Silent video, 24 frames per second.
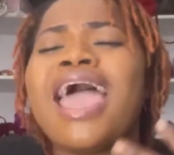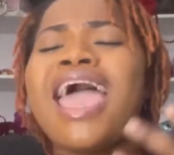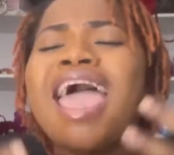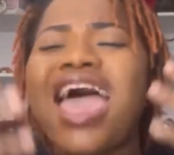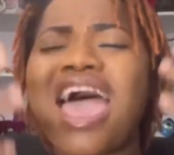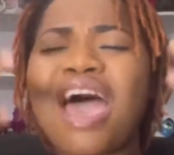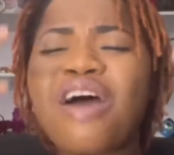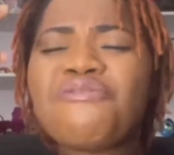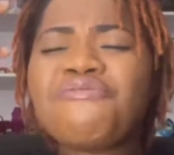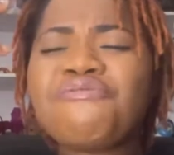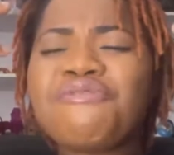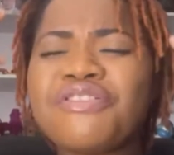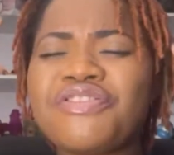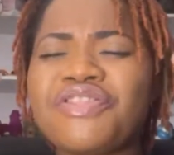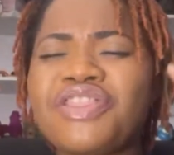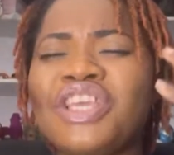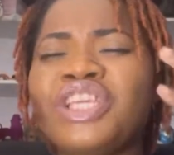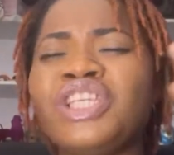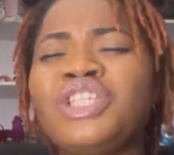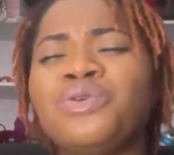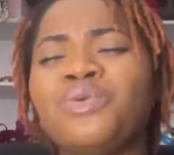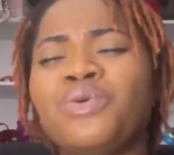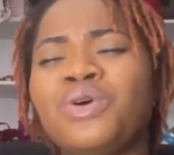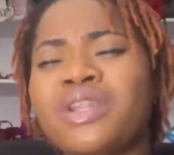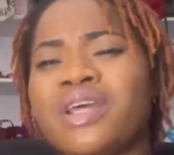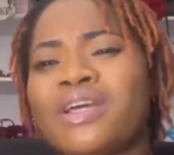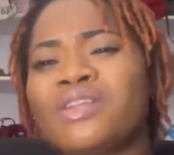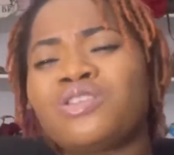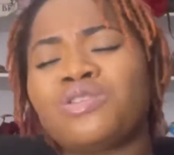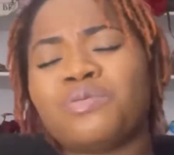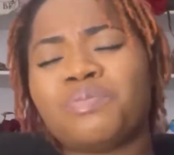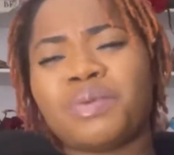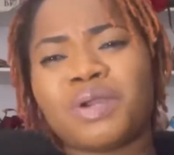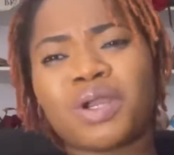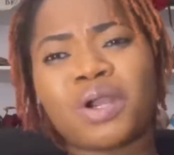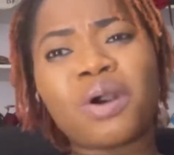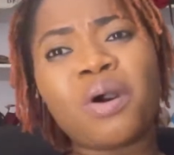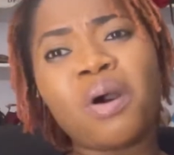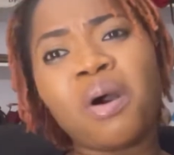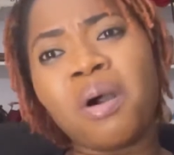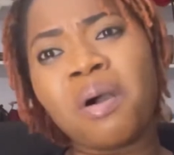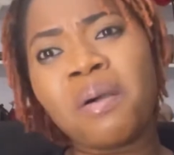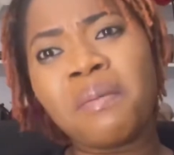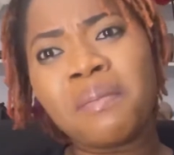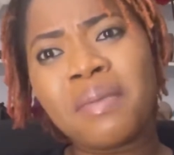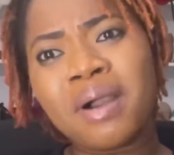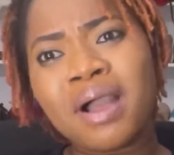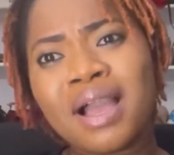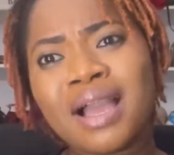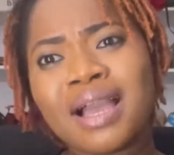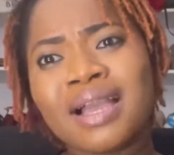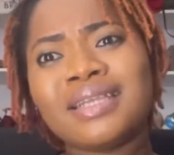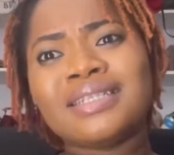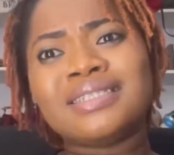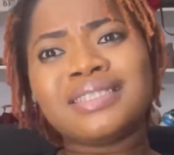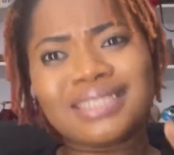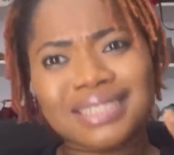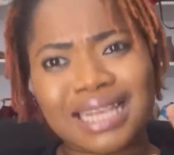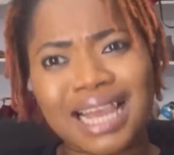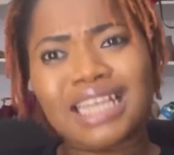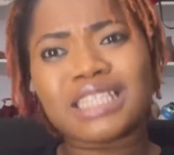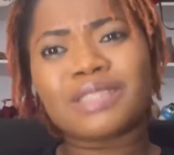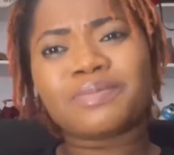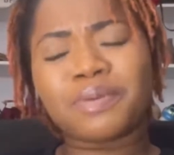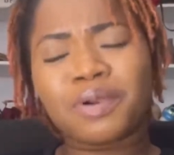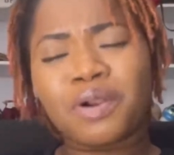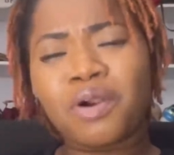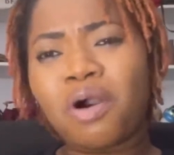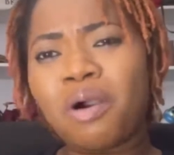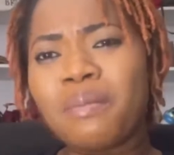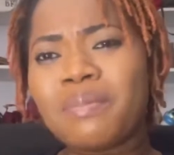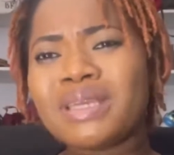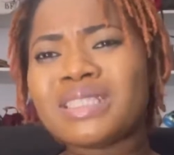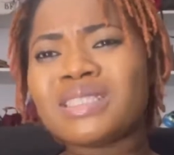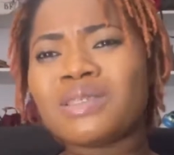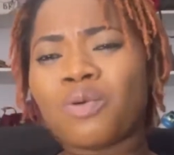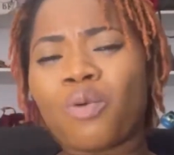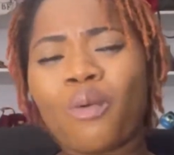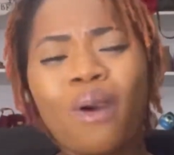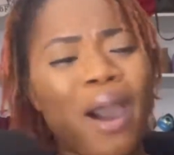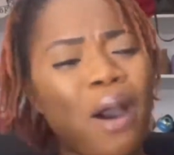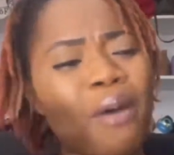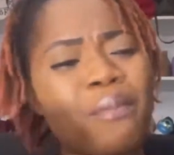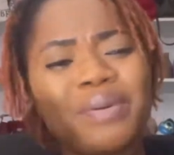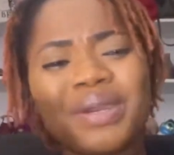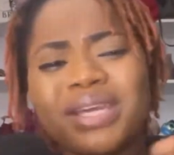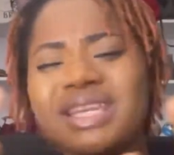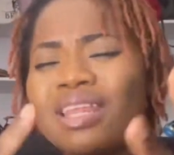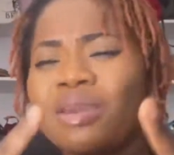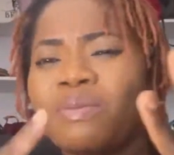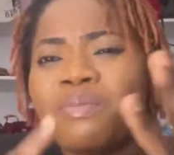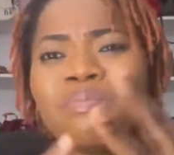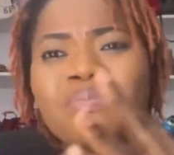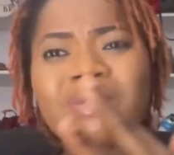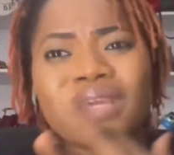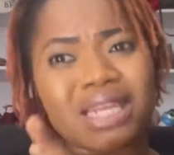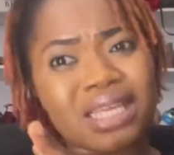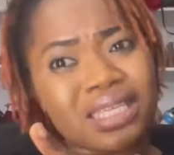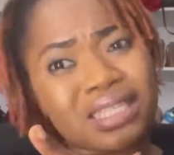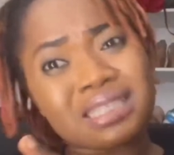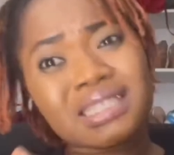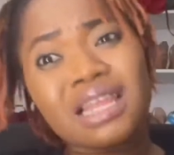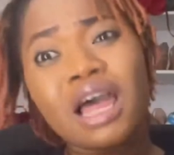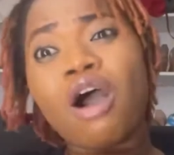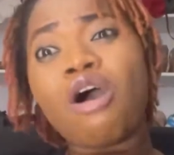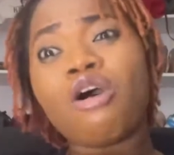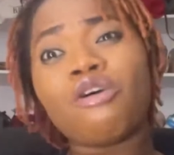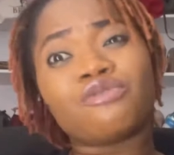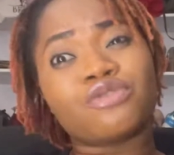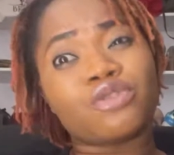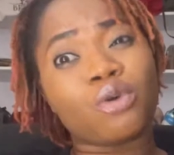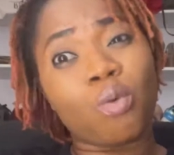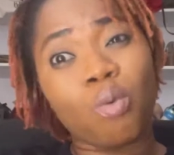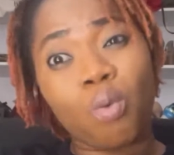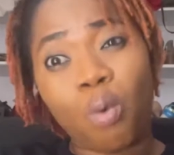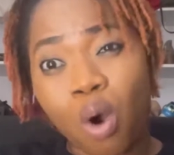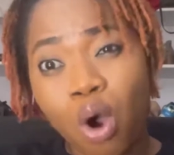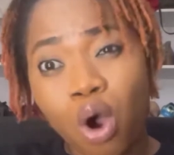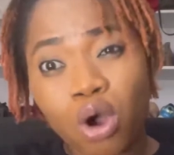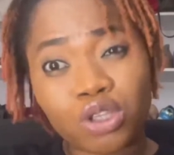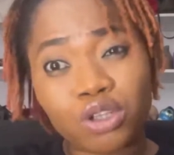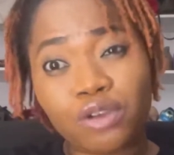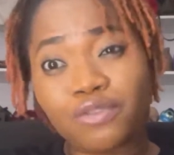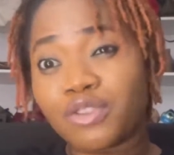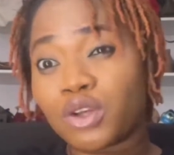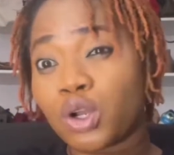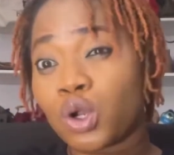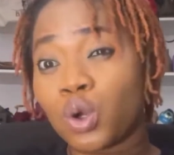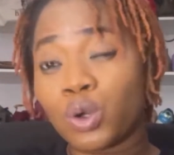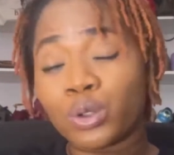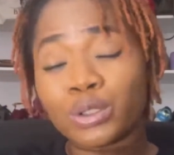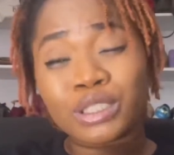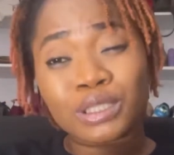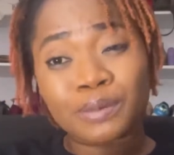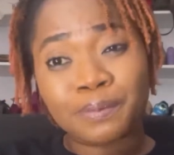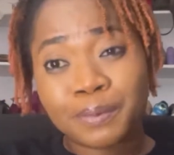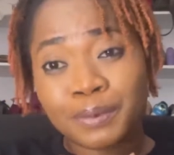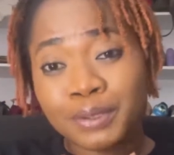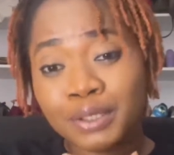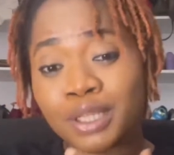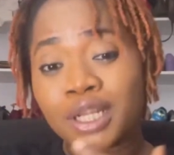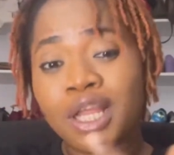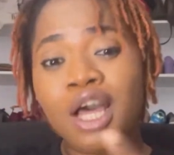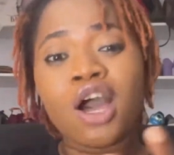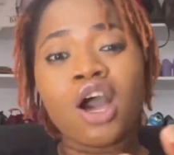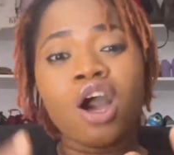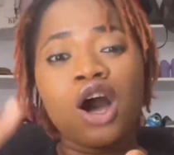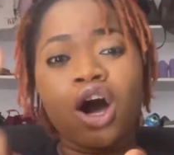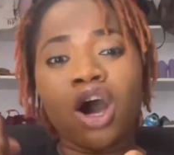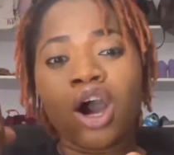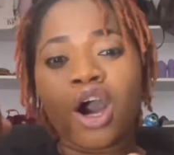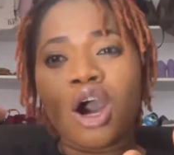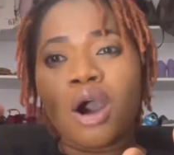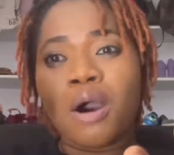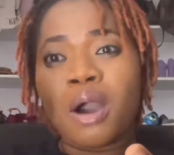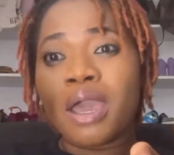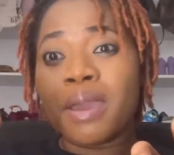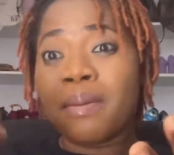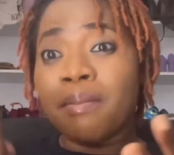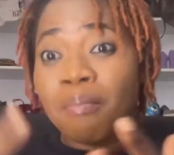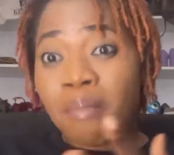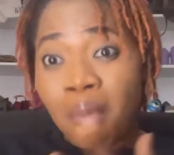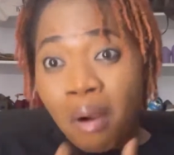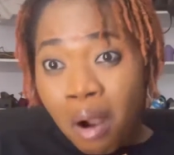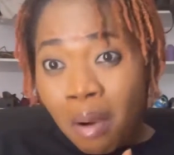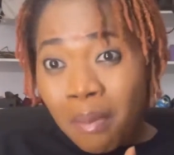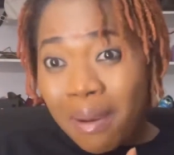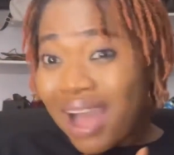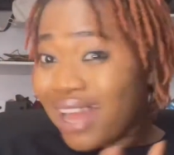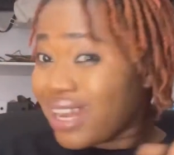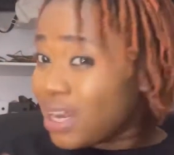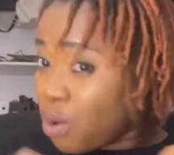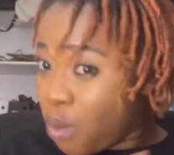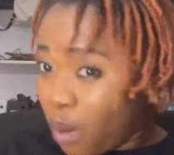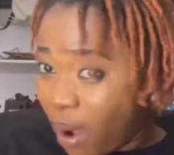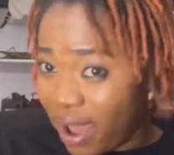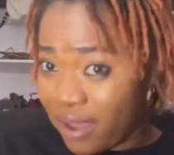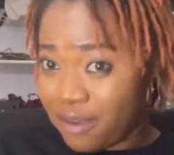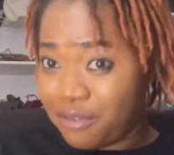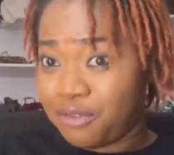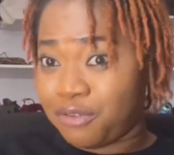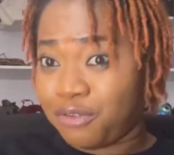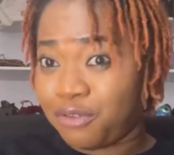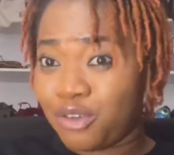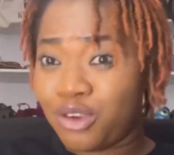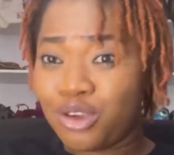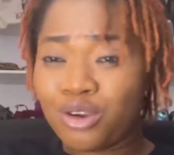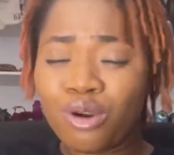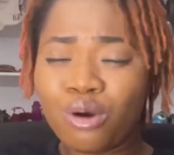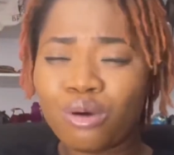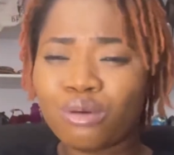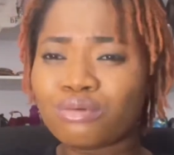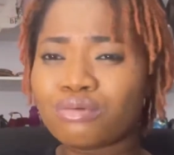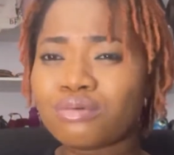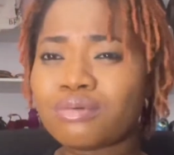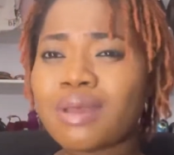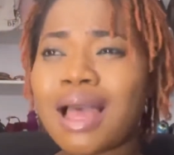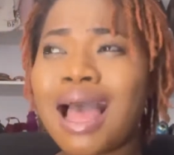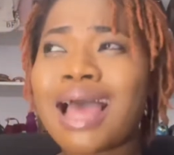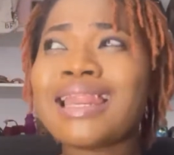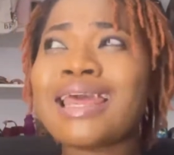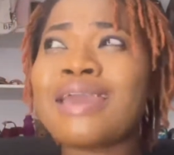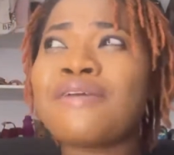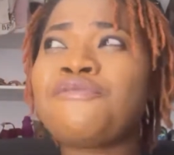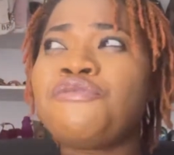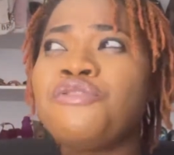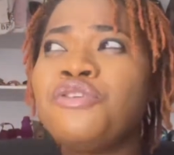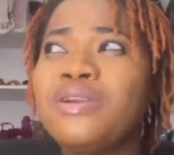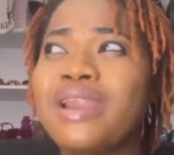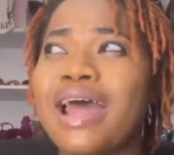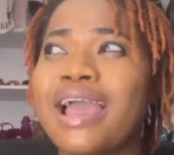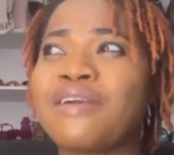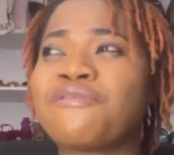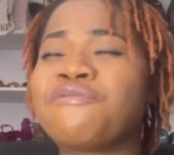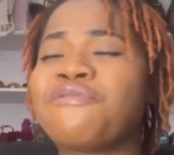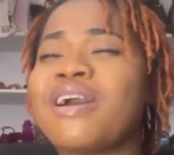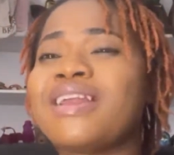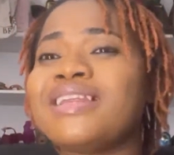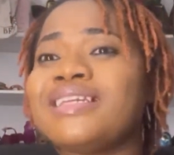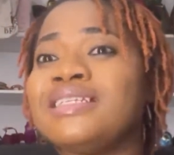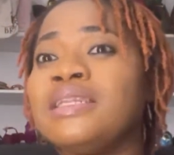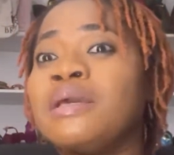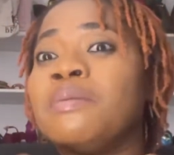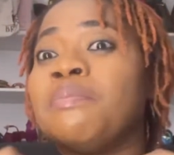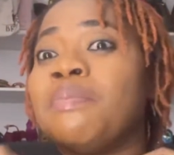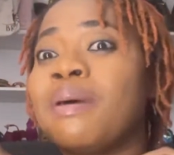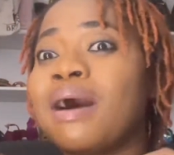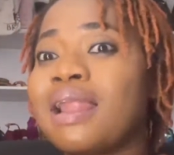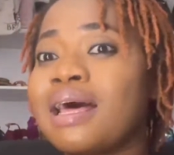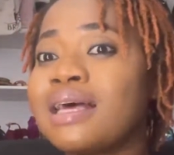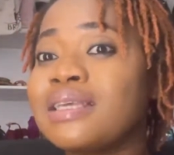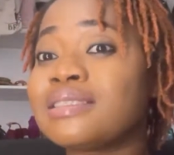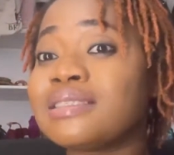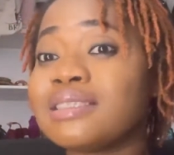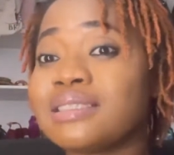Everything she wanted to become, she has become it while being a minister of the word, of the gospel, a mom, and a wife. You know, and I feel like finding the balance